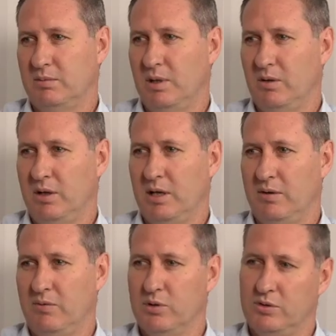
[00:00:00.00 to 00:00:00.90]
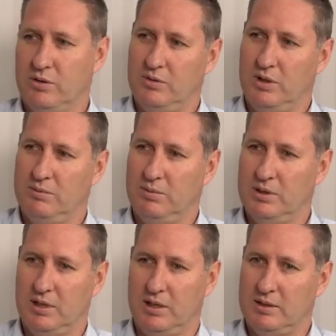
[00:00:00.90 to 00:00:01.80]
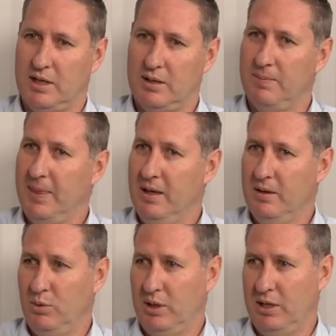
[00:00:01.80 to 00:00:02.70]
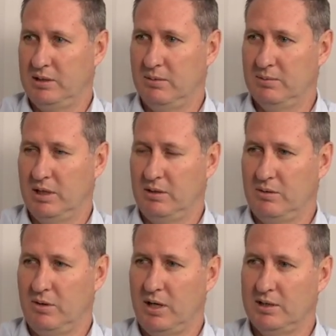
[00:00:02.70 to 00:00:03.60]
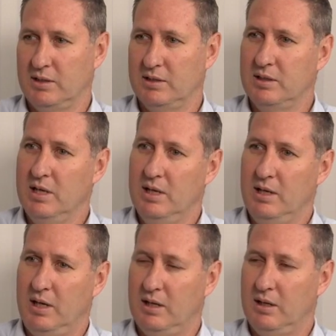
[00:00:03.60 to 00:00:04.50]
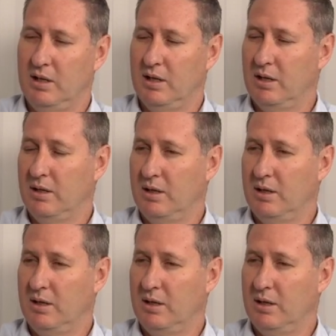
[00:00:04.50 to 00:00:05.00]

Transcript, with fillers: to be looking at forced retrenchments at a time when Eskom's at crisis and uh,